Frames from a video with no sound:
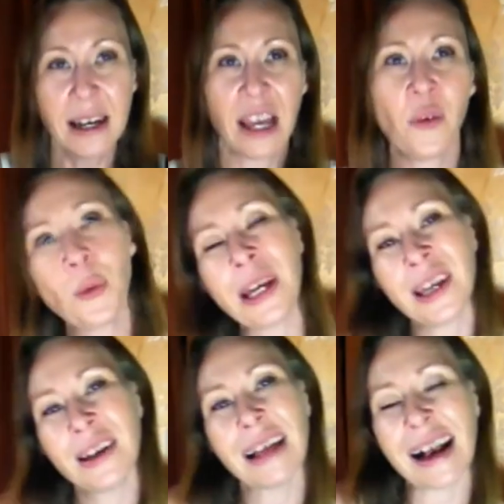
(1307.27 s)
if we
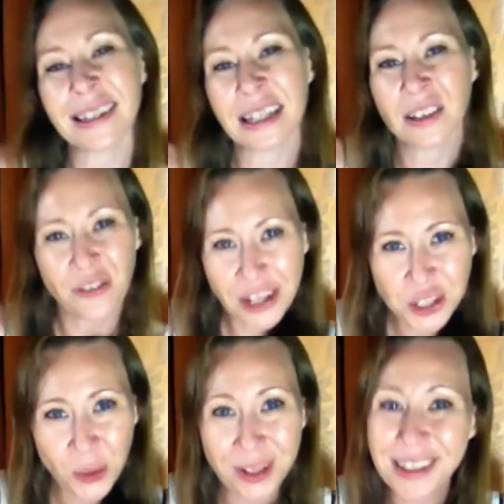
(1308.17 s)
heal as
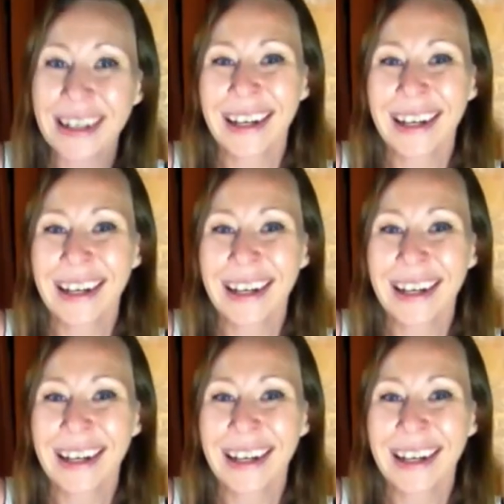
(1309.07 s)
individuals,